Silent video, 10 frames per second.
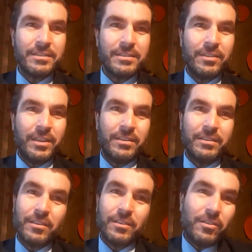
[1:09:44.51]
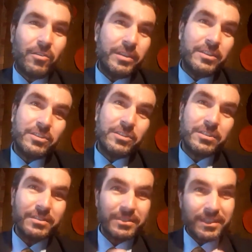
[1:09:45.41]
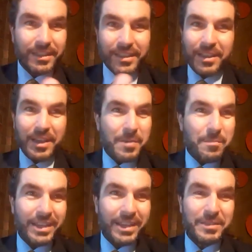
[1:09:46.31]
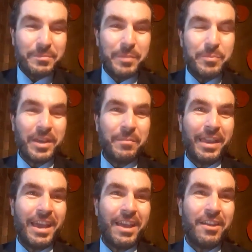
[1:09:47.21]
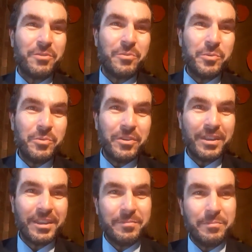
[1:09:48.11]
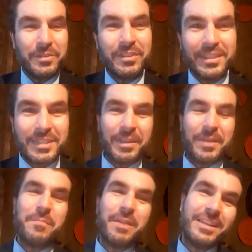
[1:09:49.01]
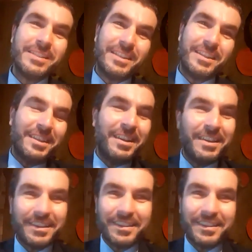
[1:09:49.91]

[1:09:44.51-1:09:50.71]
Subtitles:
And then all these amazing people coming out of the woodwork and building something amazing. Yeah,